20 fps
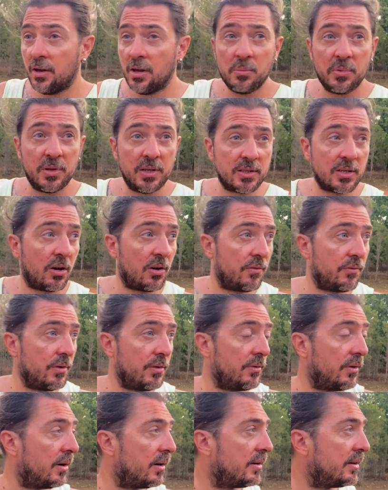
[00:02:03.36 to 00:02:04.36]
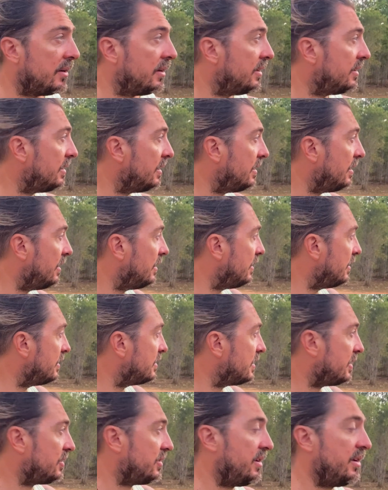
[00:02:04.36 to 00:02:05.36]
this Hann River uh, is
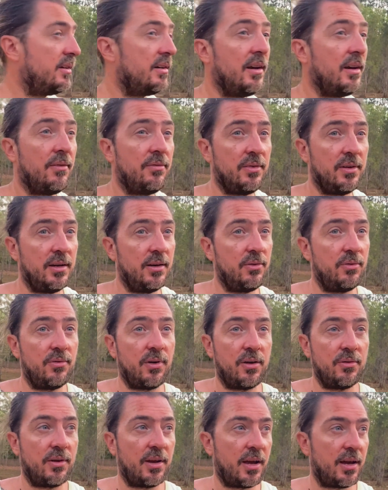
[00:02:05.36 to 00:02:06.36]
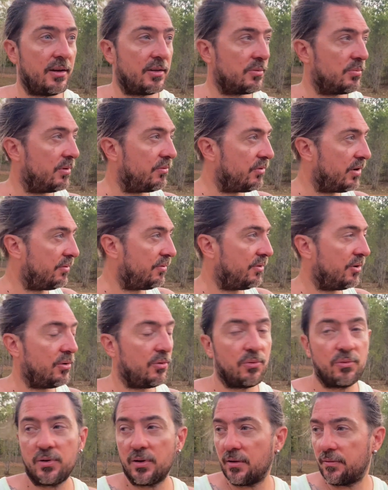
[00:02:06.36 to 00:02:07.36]
actually a lovely little roadhouse we
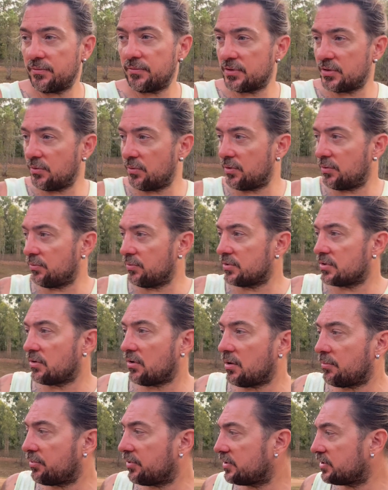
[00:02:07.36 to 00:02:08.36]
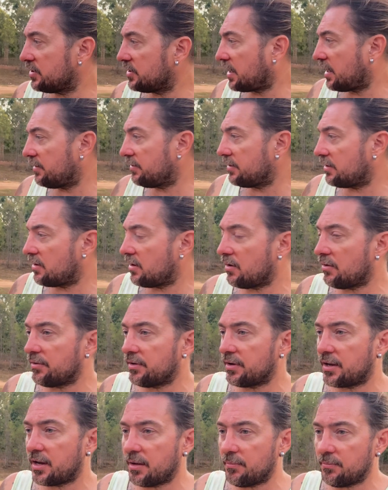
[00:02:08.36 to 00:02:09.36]
refueled sorted all the tyre pressures out in the car and
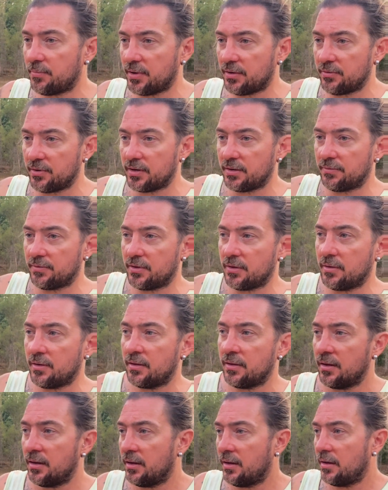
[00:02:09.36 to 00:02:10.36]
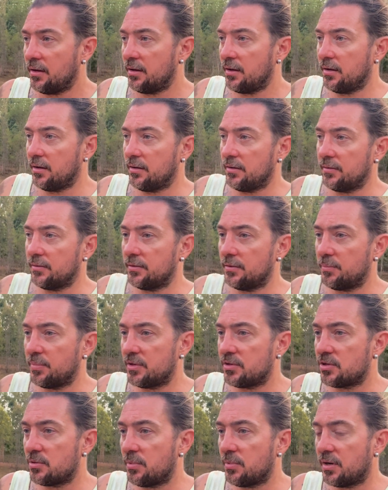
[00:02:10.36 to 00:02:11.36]
the camper ready for the uh, the
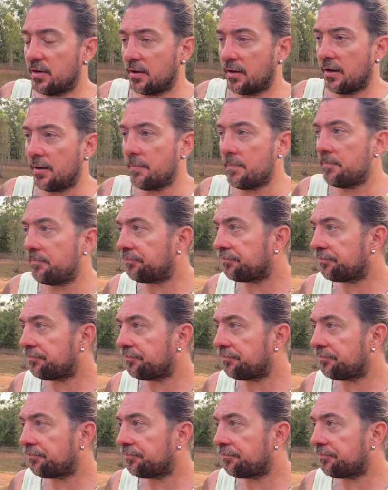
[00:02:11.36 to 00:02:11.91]
bitumen again